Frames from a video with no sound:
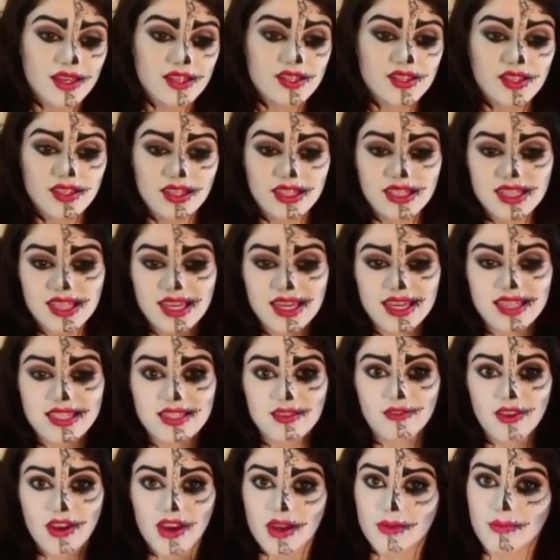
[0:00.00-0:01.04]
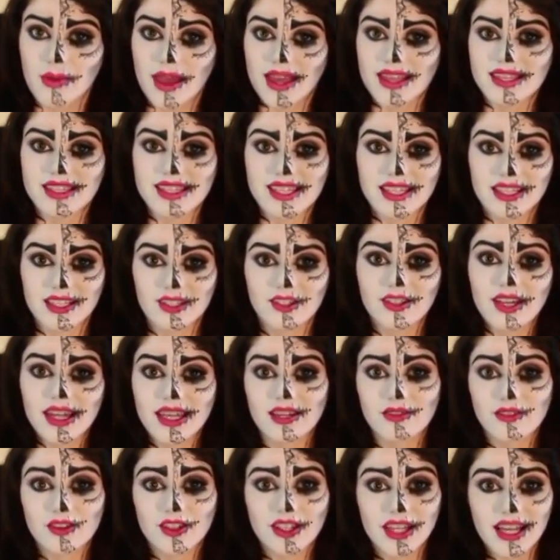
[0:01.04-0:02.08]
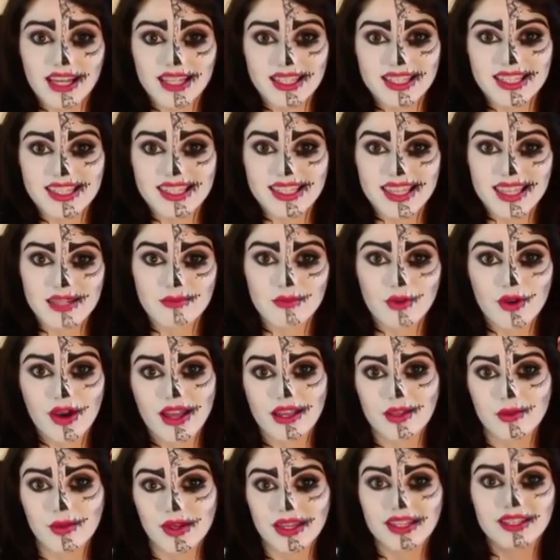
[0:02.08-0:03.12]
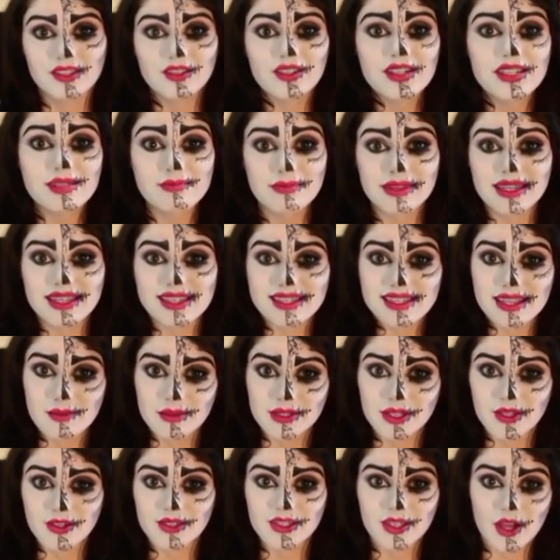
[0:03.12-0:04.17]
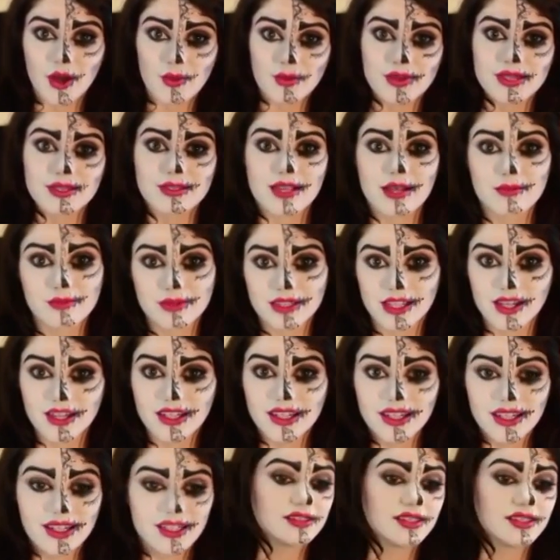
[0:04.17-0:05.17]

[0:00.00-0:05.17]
So this is a very basic look, and if you'd like to see more Halloween looks, please let me know in the comments down below.